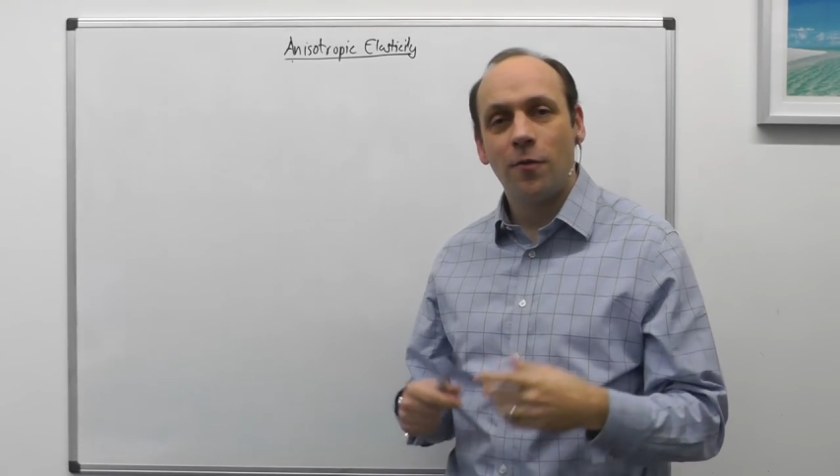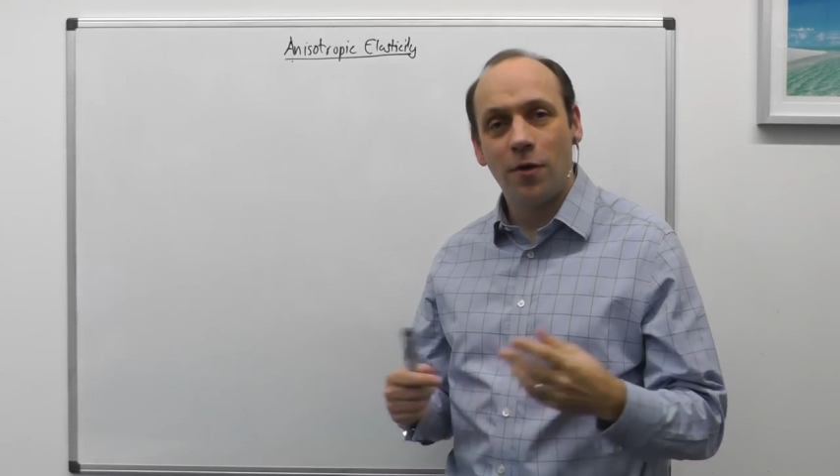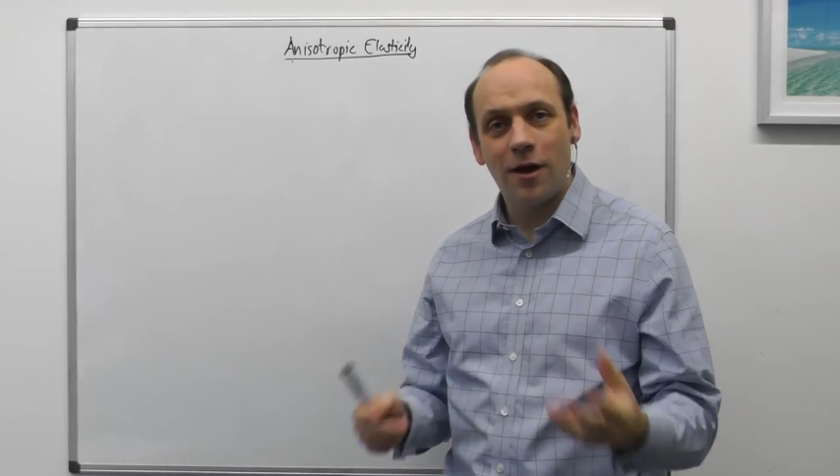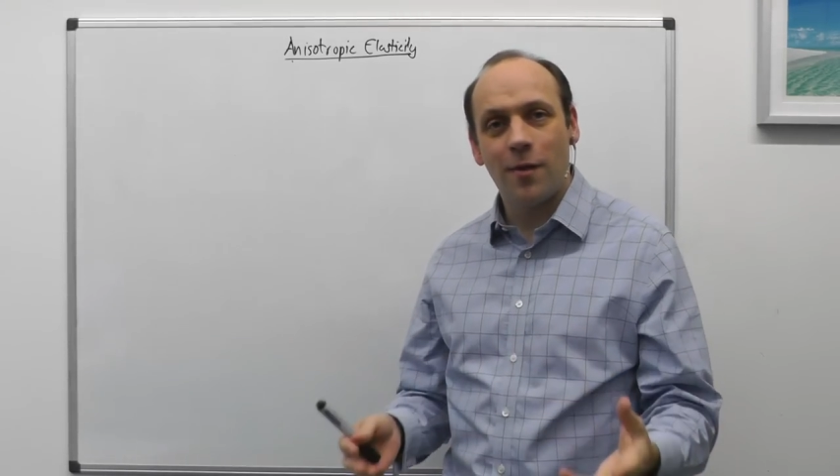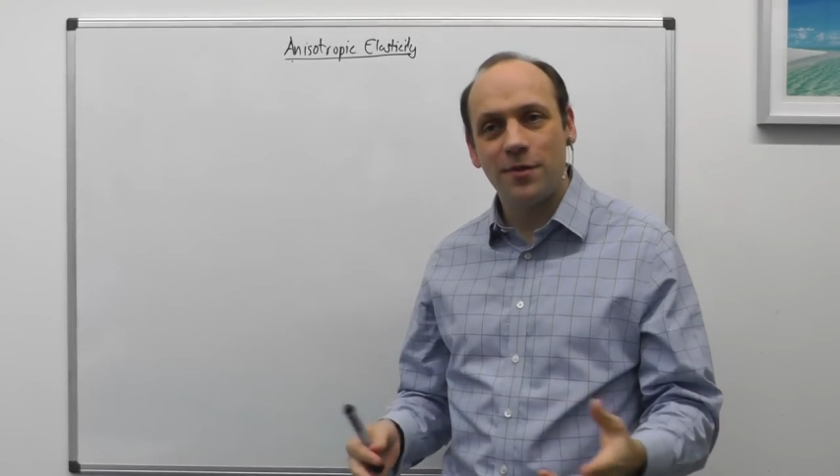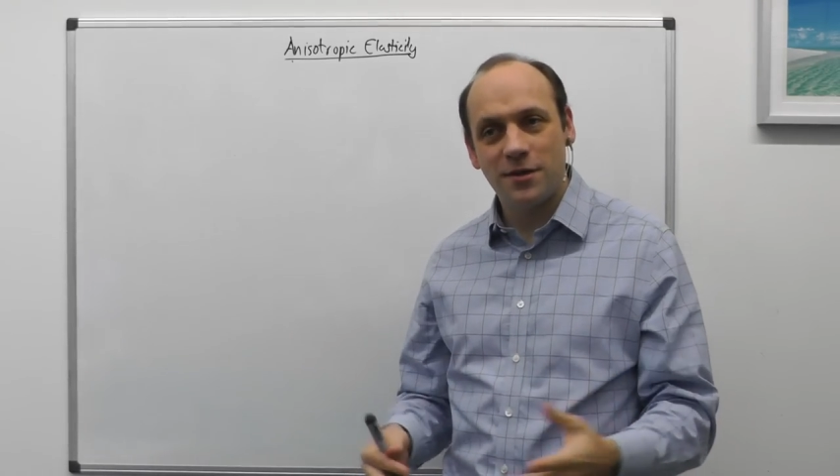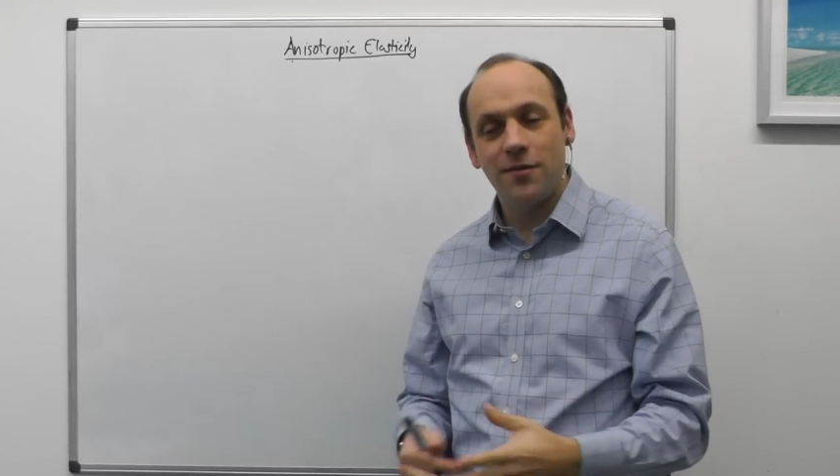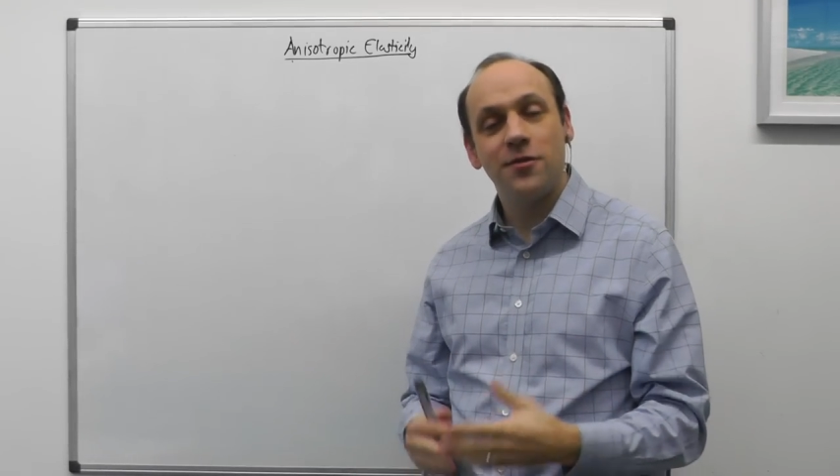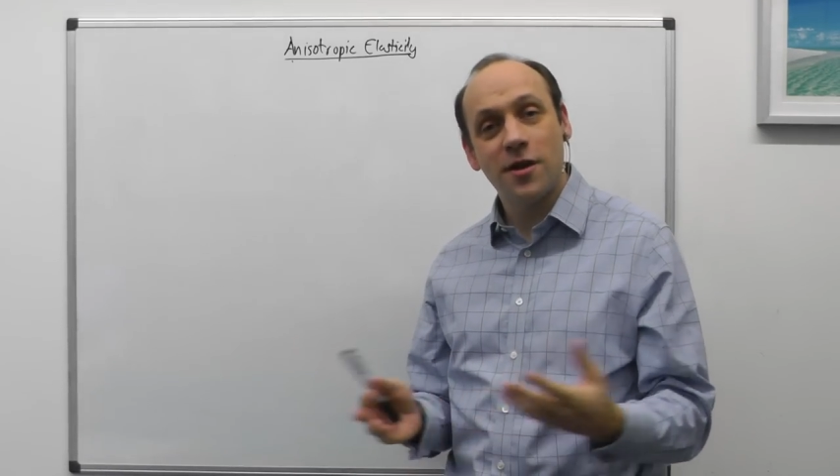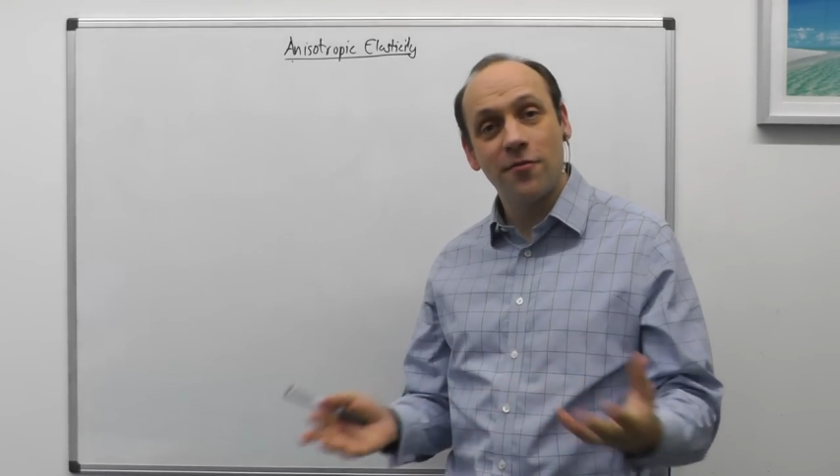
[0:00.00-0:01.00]
what happens
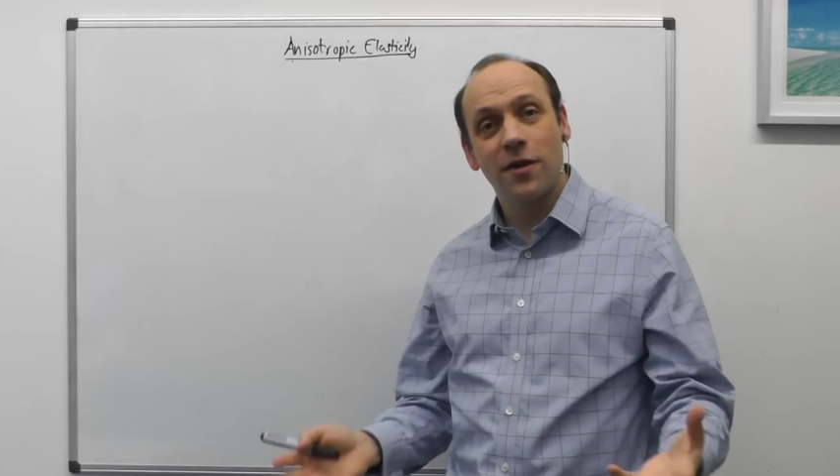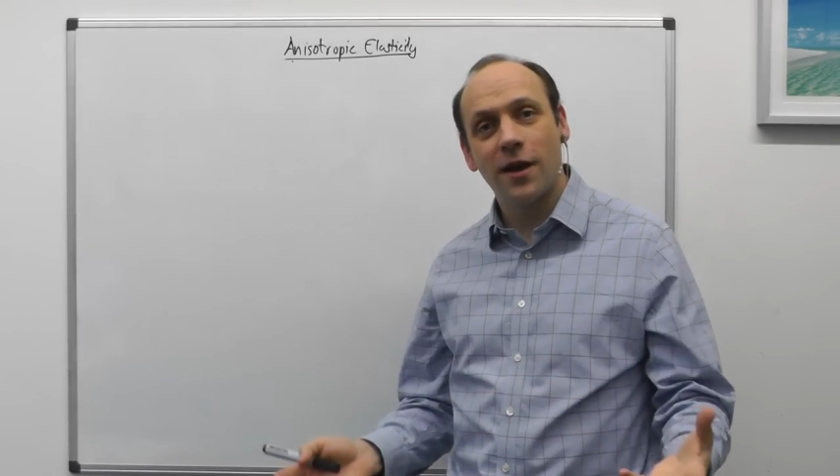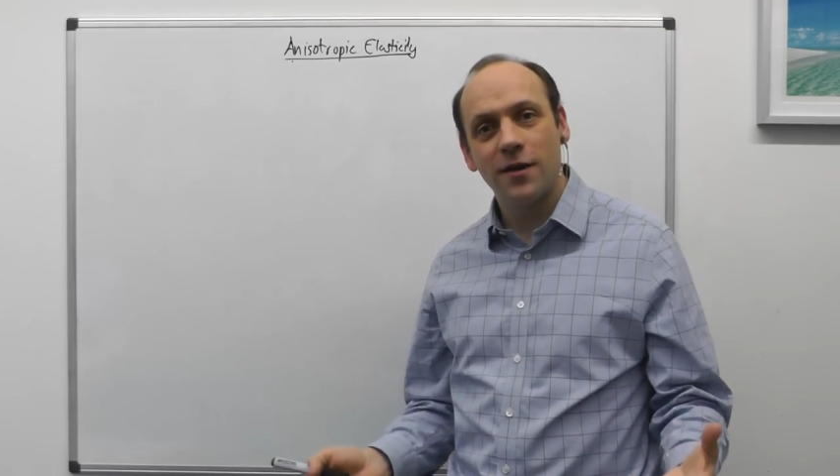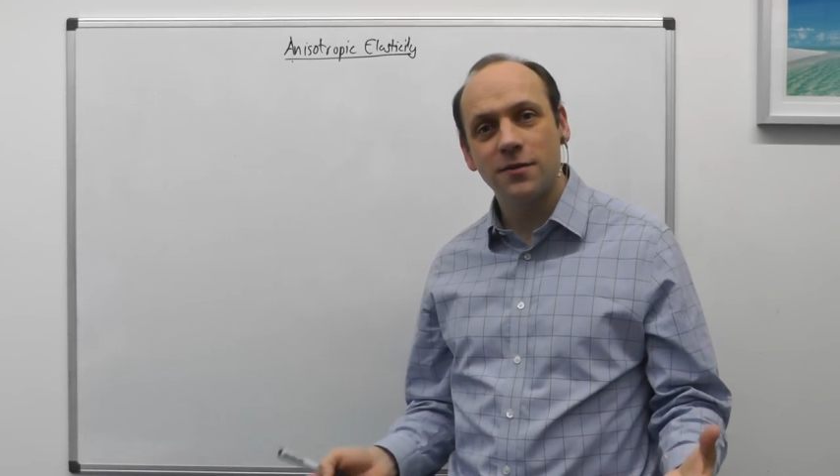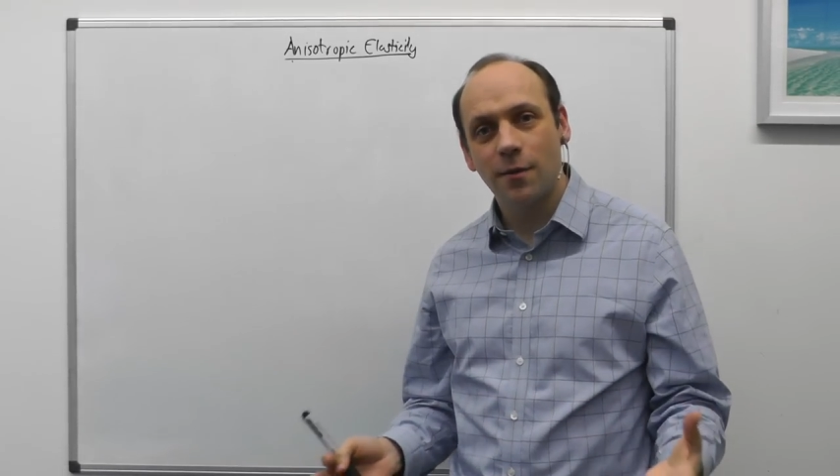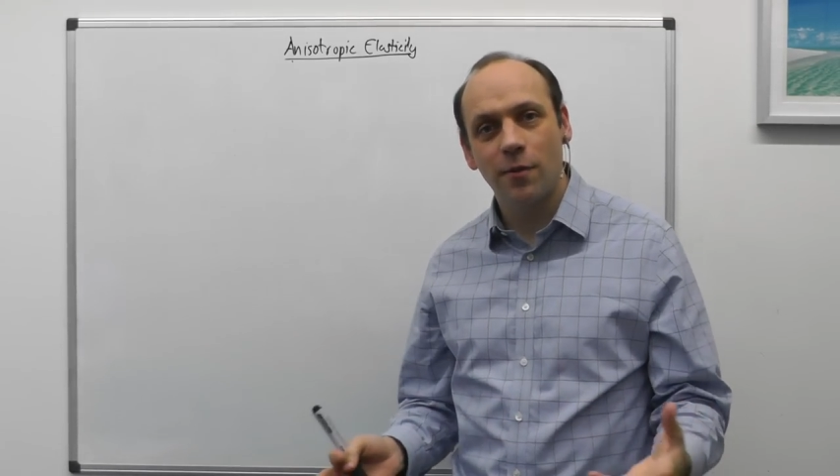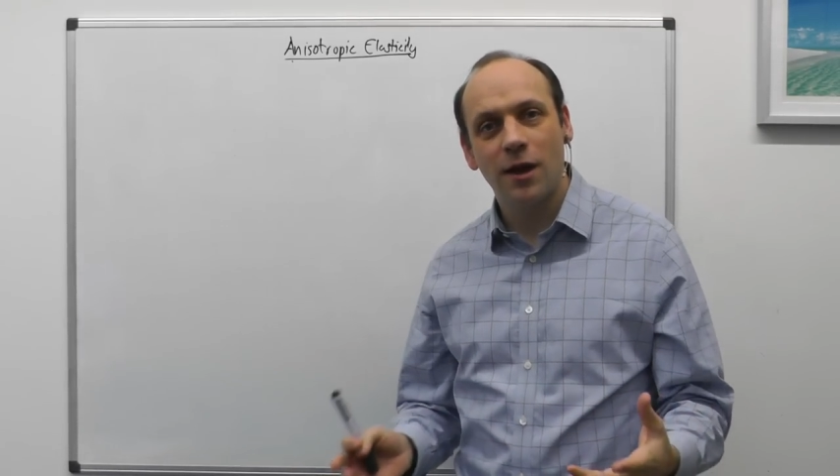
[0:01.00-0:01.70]
in the general case where we